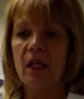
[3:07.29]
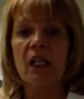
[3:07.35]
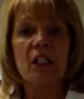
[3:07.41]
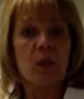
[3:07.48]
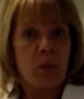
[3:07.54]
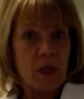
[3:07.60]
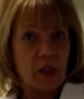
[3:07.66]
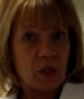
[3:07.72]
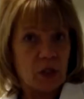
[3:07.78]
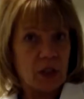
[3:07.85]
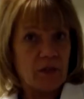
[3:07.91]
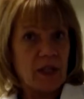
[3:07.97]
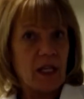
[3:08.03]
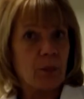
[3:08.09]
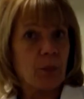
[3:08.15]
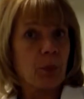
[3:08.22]
especially
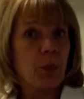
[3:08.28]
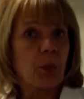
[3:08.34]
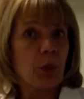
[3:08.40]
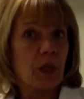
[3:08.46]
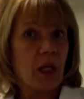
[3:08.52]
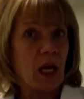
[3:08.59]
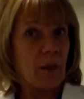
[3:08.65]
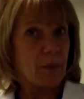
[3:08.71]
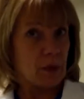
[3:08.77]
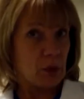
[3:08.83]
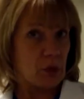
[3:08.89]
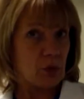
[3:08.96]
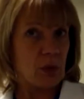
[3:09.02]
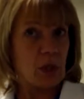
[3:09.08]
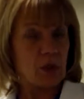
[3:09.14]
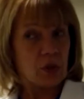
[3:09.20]
if they had pre-op
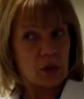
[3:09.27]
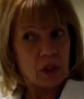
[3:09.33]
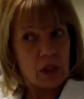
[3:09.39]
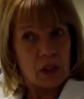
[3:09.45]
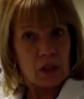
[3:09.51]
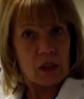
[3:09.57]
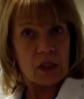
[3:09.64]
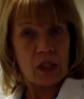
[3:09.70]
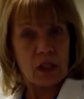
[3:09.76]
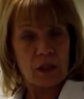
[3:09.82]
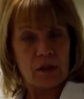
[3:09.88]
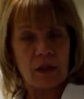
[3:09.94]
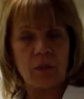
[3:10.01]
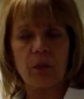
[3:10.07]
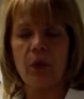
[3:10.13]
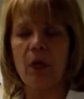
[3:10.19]
instruction on incentive
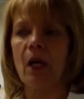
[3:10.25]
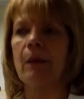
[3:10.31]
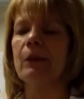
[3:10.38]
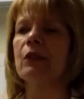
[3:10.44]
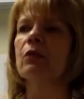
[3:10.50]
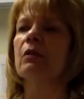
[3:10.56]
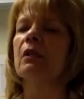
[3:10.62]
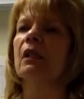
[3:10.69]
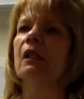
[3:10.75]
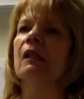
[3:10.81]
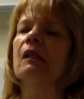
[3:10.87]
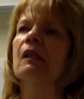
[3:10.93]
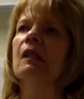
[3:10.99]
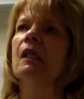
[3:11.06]
spirometry.